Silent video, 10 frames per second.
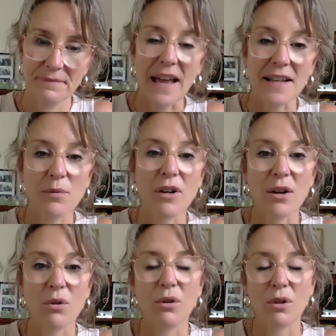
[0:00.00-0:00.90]
That's what I
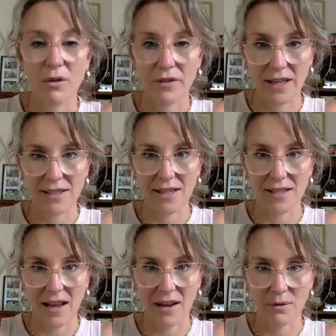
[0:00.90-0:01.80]
call authentic
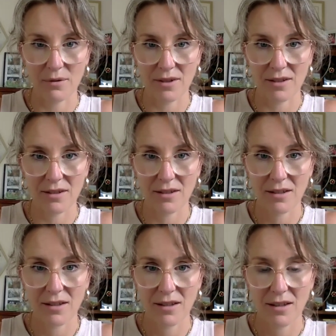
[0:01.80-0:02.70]
sales.
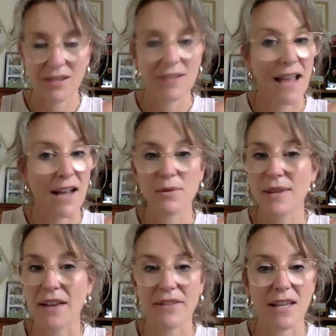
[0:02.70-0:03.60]
Sales
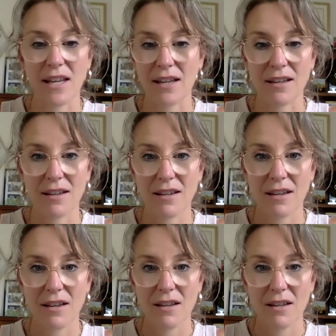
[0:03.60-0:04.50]
without the ick.
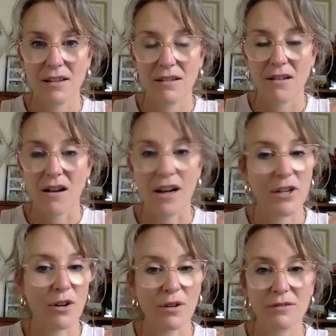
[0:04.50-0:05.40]
I
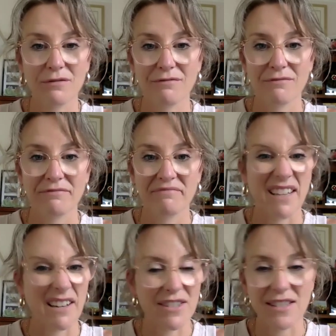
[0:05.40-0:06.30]
know that
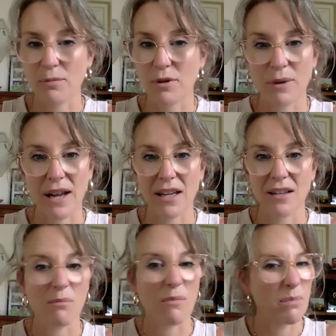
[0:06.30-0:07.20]
every step of the way,
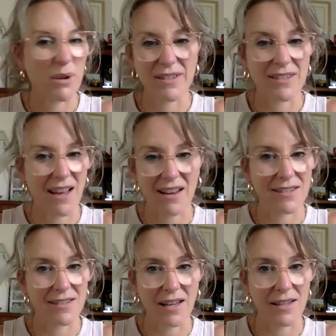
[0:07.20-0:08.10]
my person's had to
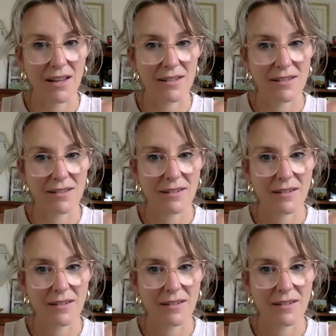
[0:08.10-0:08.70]
say yes